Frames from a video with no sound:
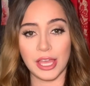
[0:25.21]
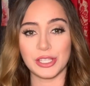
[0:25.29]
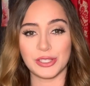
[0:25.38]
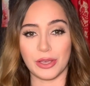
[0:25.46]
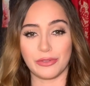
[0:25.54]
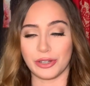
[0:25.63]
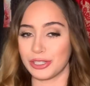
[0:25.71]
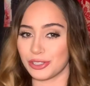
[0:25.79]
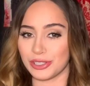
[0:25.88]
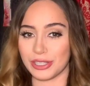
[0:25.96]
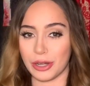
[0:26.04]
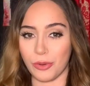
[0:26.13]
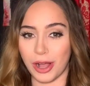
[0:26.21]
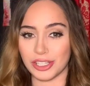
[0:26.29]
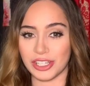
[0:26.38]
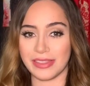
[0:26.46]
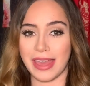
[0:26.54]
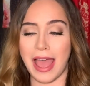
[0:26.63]
So if you're interested in
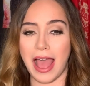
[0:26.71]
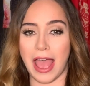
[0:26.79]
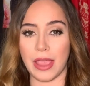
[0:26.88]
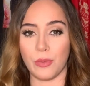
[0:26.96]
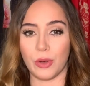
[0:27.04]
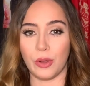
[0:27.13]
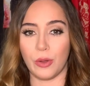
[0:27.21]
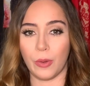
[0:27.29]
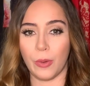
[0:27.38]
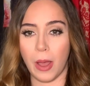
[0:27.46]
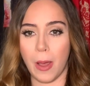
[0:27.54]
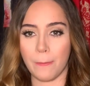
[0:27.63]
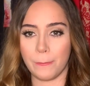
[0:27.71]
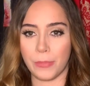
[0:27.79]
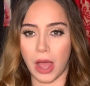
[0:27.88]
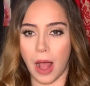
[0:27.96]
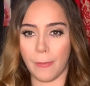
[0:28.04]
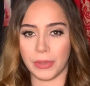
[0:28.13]
watching that, I will
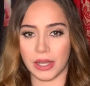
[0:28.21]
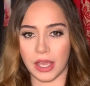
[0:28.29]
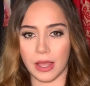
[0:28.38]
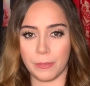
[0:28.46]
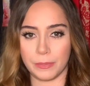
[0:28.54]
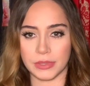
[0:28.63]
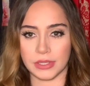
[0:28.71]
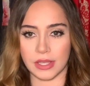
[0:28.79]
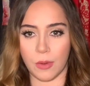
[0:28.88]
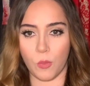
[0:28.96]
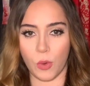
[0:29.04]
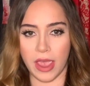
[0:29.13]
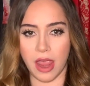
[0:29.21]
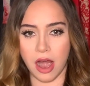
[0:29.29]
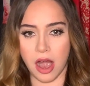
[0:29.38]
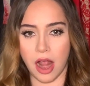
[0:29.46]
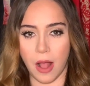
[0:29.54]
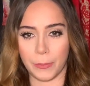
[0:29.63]
pop it up
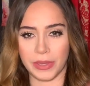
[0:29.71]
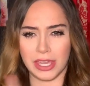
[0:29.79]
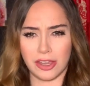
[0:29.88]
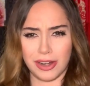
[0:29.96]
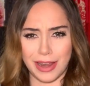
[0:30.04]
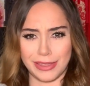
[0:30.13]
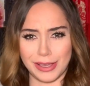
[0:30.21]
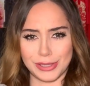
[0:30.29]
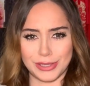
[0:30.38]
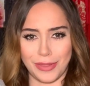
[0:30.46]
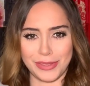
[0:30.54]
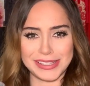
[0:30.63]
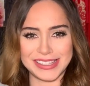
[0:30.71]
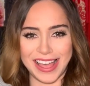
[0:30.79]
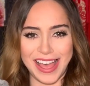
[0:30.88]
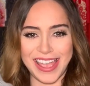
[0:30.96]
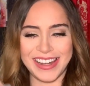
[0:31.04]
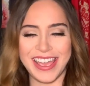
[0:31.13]
somewhere up here. I think it's on this
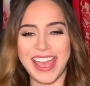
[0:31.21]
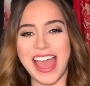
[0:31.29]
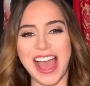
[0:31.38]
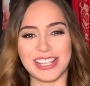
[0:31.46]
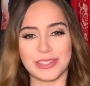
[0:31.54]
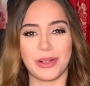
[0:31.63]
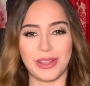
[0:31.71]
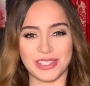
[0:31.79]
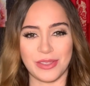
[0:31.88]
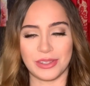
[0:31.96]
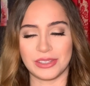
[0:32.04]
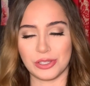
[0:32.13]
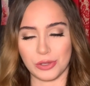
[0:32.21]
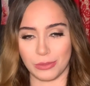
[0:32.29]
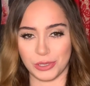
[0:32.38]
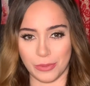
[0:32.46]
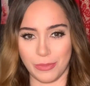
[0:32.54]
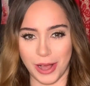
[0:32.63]
side, as well as in the
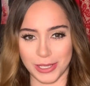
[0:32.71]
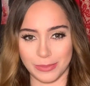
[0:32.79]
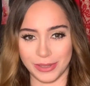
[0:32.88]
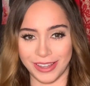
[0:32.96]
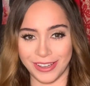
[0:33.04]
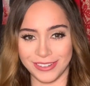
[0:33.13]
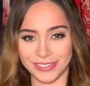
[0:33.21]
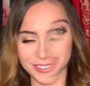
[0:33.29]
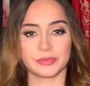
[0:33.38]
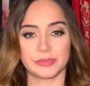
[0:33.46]
description box below.